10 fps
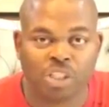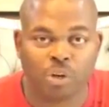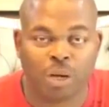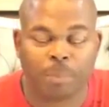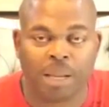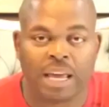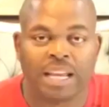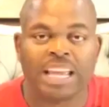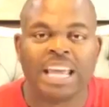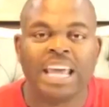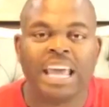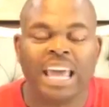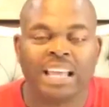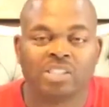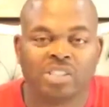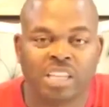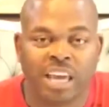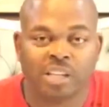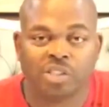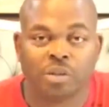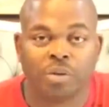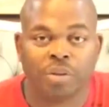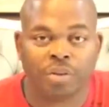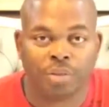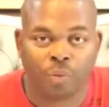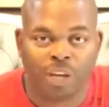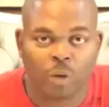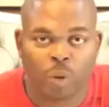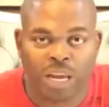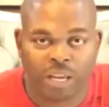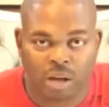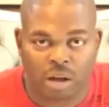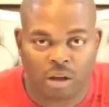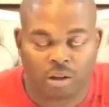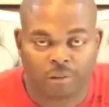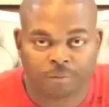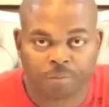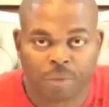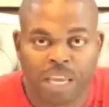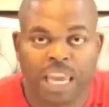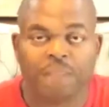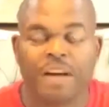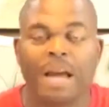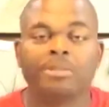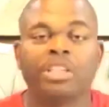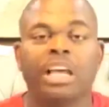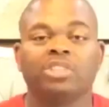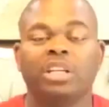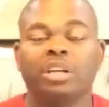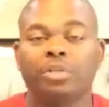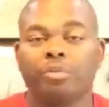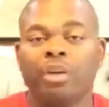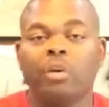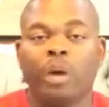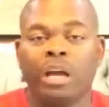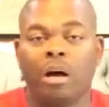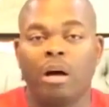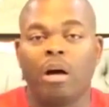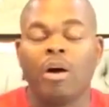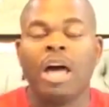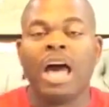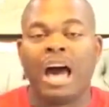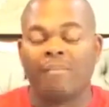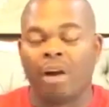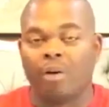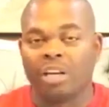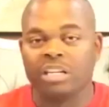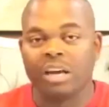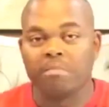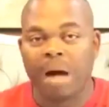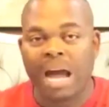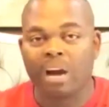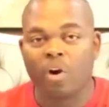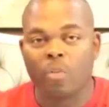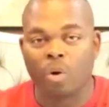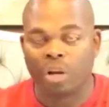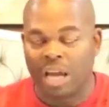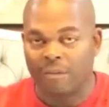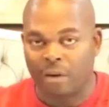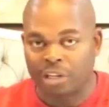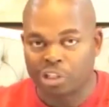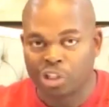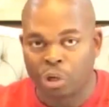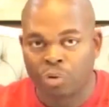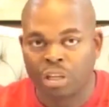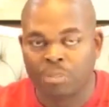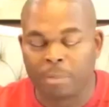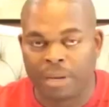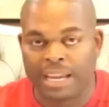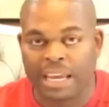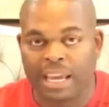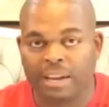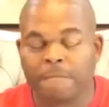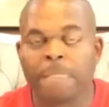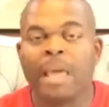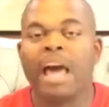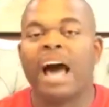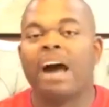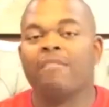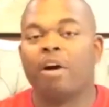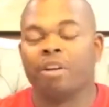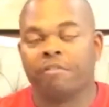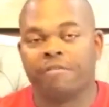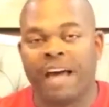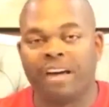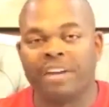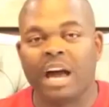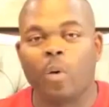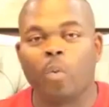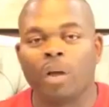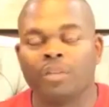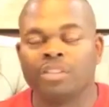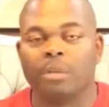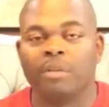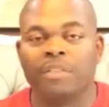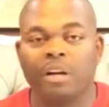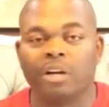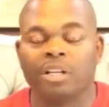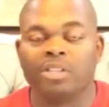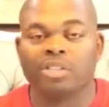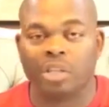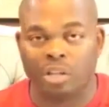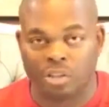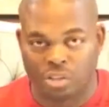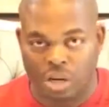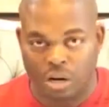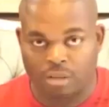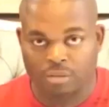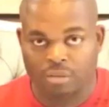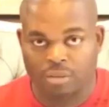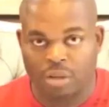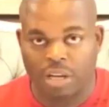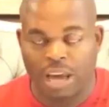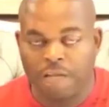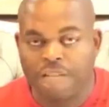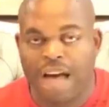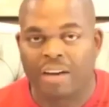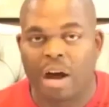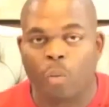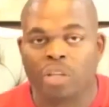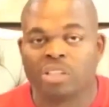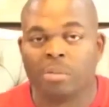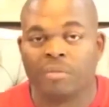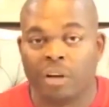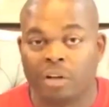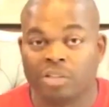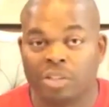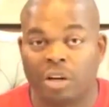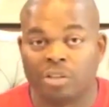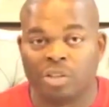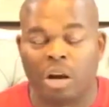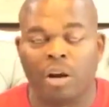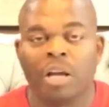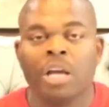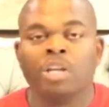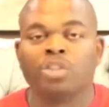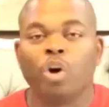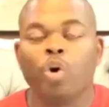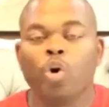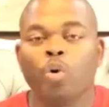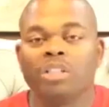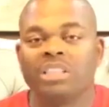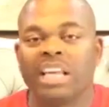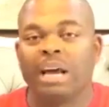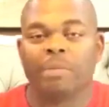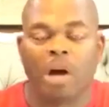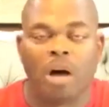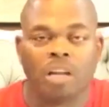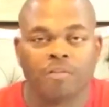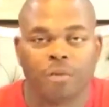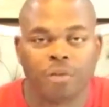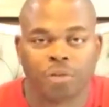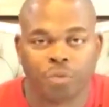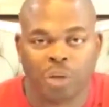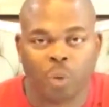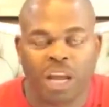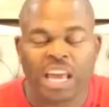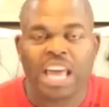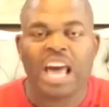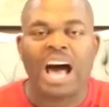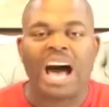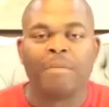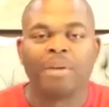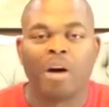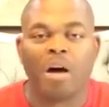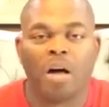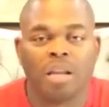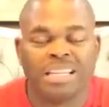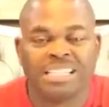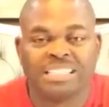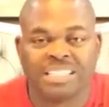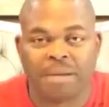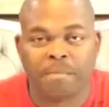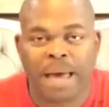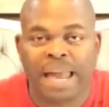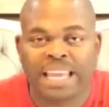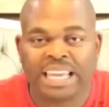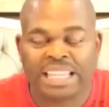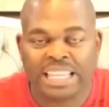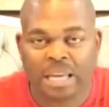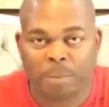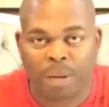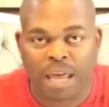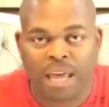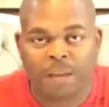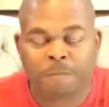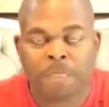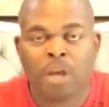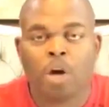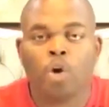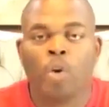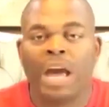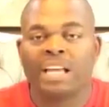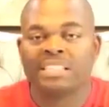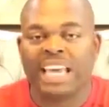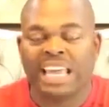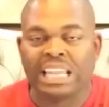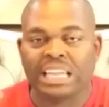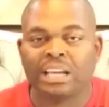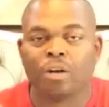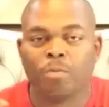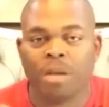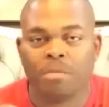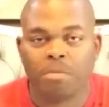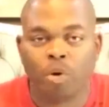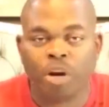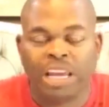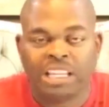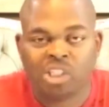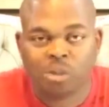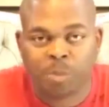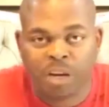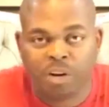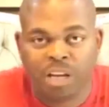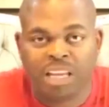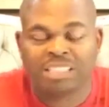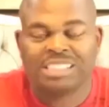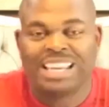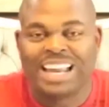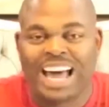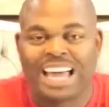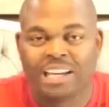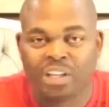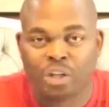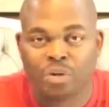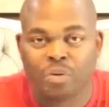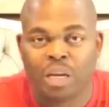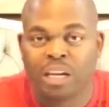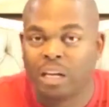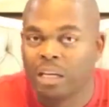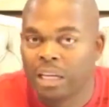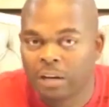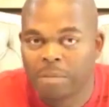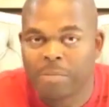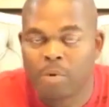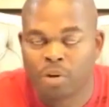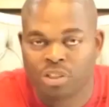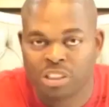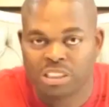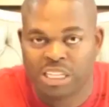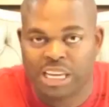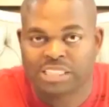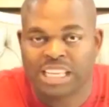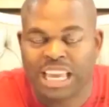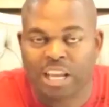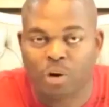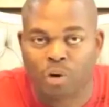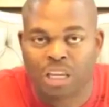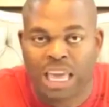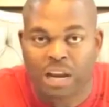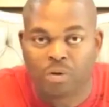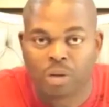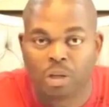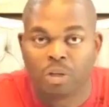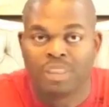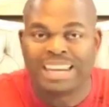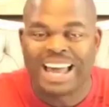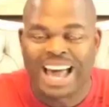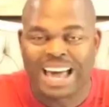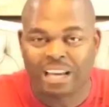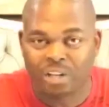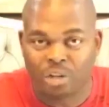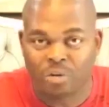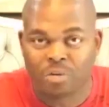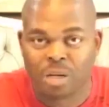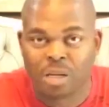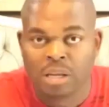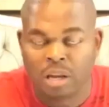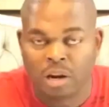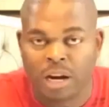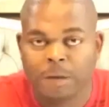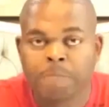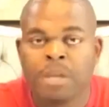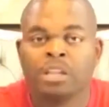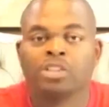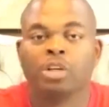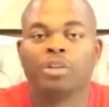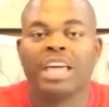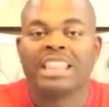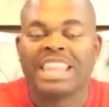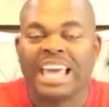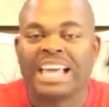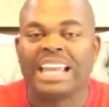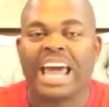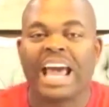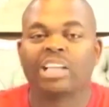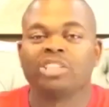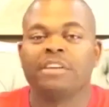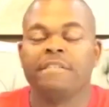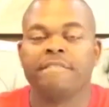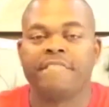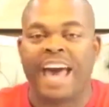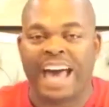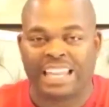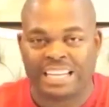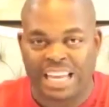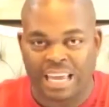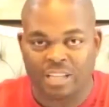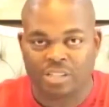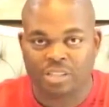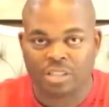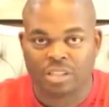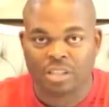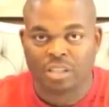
who's in your upline, and schedule the three-way call. If I'm scheduling a three-way call, I've already done my homework, I've already shown them the plan, I've already found out what some of their concerns are. Okay, I found out what some of their concerns are. So who is it that I'm calling for the three-way? I'm calling somebody in the upline who has a little bit more experience than I do, and a little bit more success in OrganoGold than I do, all right, so that they can actually validate